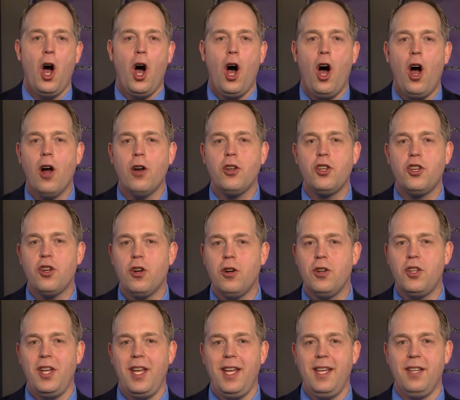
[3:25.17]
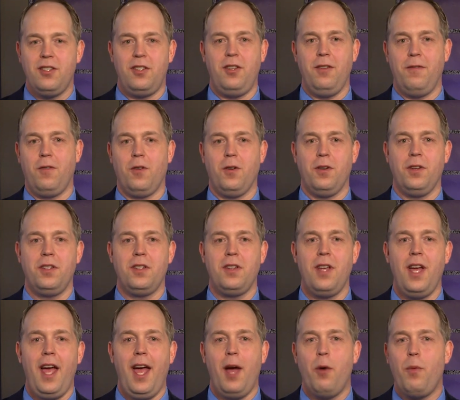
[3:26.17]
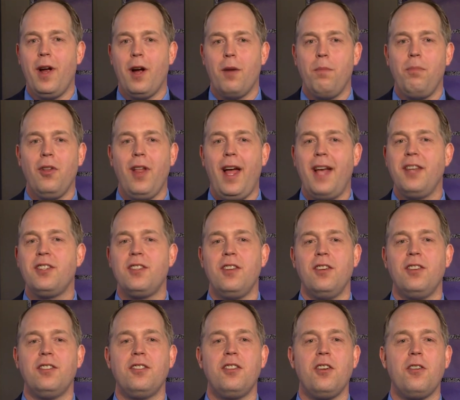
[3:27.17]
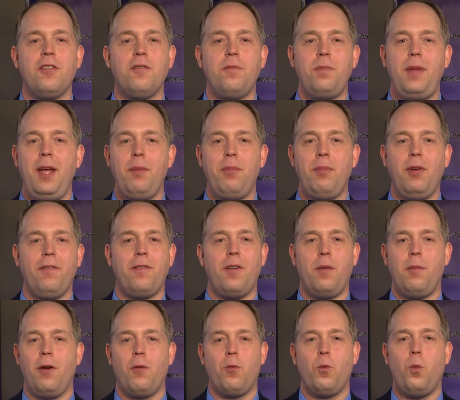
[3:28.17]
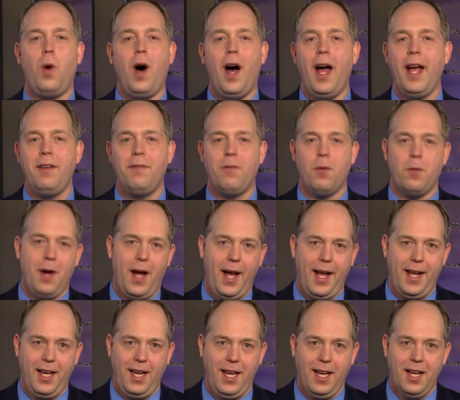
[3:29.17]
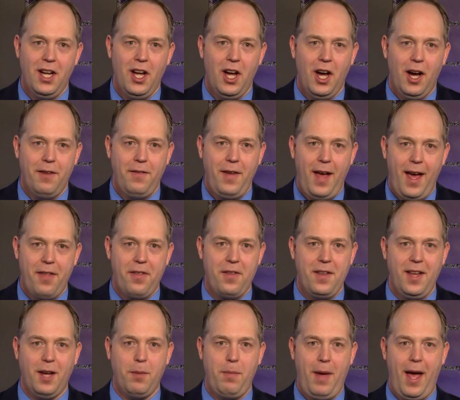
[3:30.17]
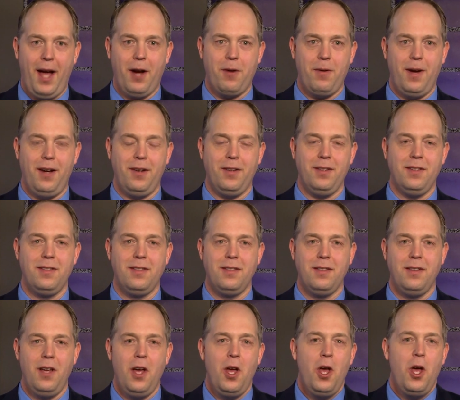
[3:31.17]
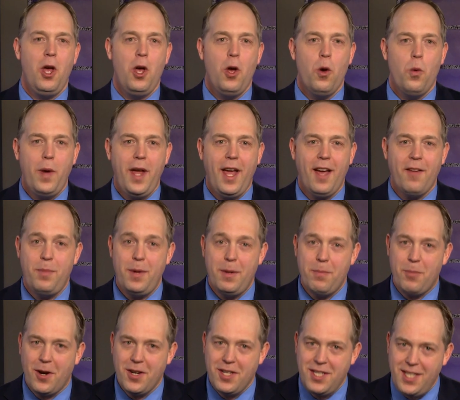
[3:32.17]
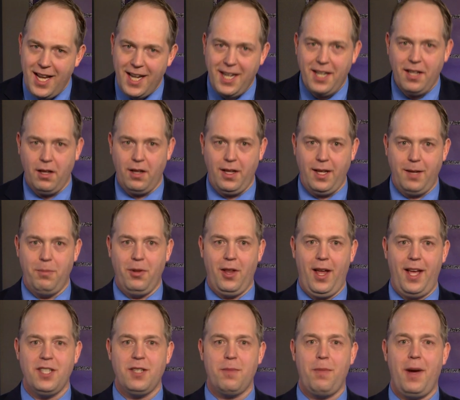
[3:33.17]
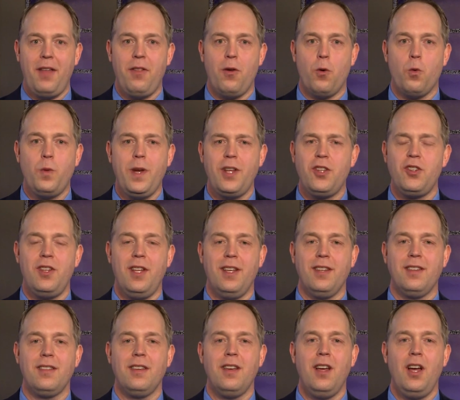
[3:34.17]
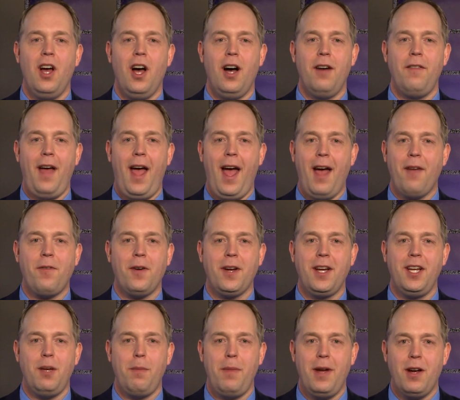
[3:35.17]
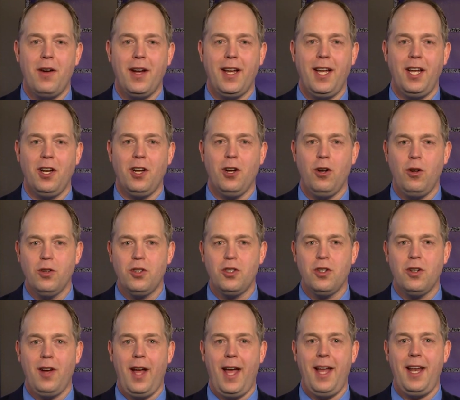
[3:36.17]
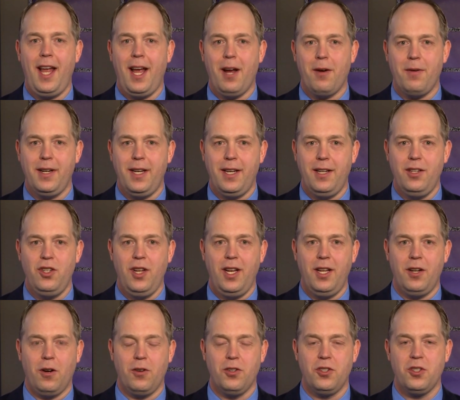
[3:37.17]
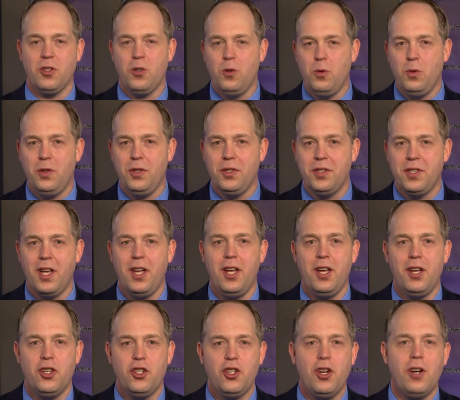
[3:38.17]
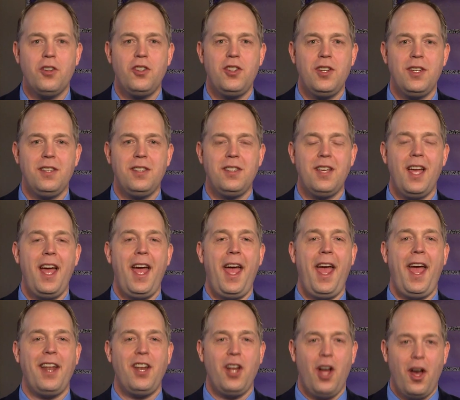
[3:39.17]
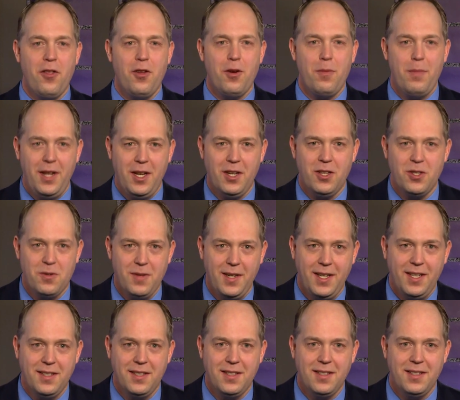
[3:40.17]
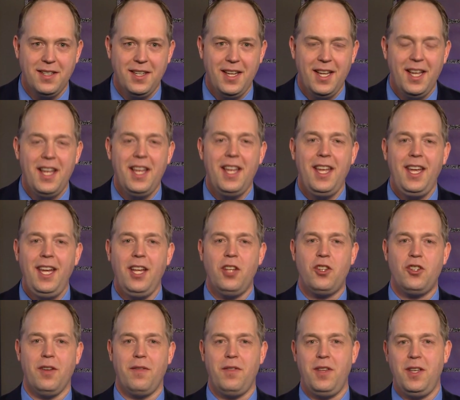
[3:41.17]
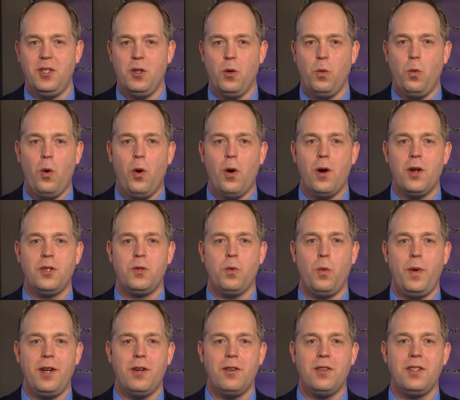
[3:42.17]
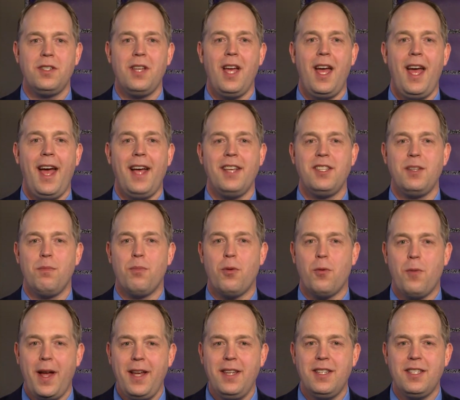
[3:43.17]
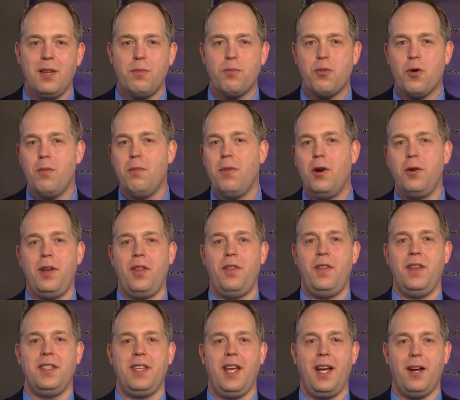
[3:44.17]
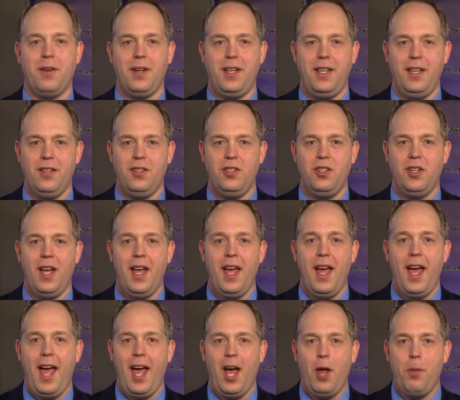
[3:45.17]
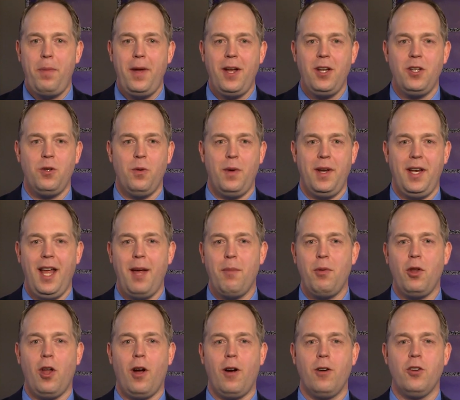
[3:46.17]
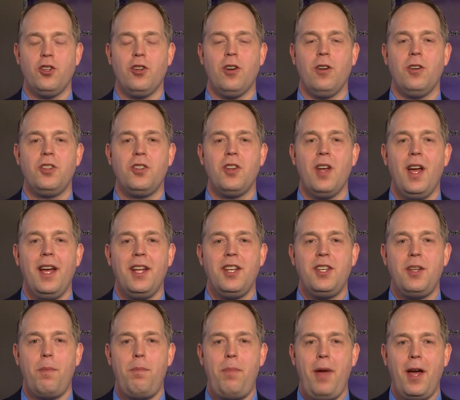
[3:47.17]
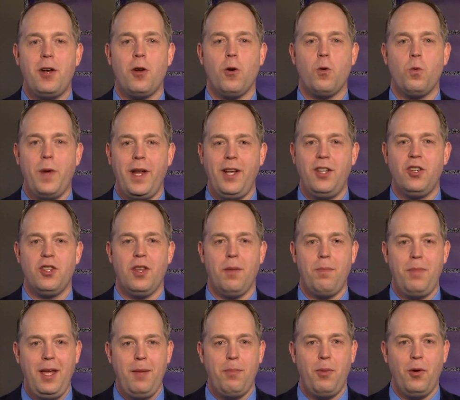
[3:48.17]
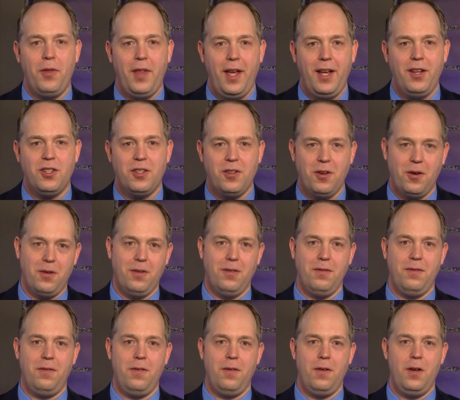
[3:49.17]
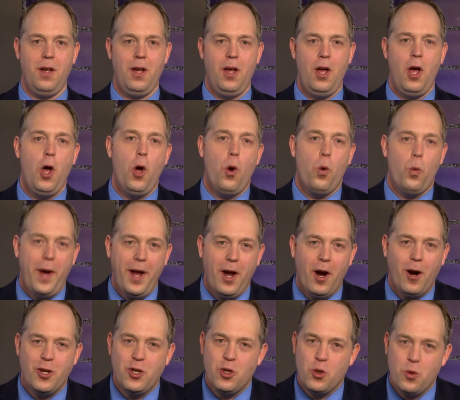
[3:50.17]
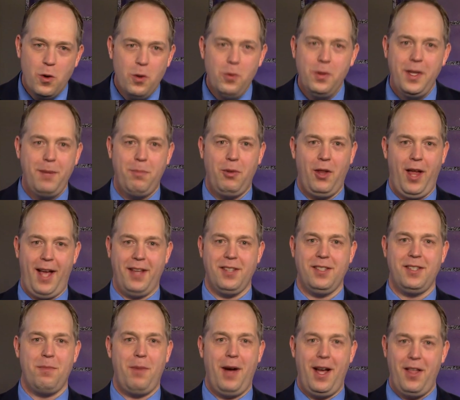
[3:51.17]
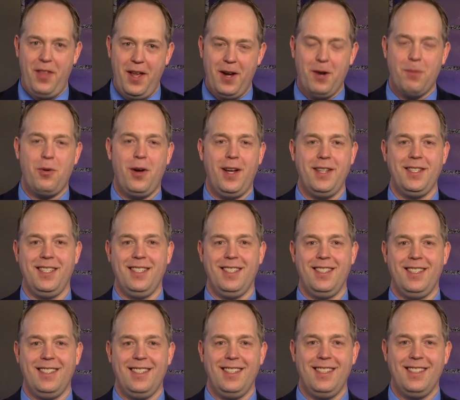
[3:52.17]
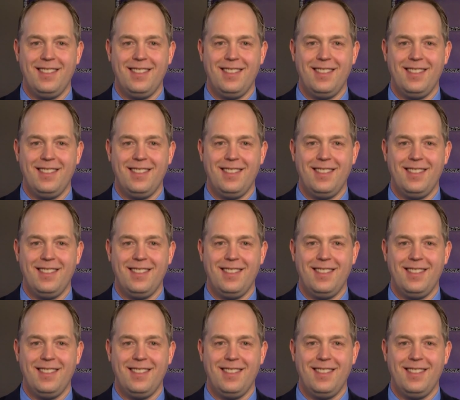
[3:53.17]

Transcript: Our church is diverse, and we are blessed to serve people from a wide variety of ethnic backgrounds. We have been particularly blessed by the richness of African American culture and heritage in our schools, churches, and other ministries. Each of these awards winners has embraced and promoted this heritage, helping to enable our church to better reach the people they serve. We are truly blessed by their presence.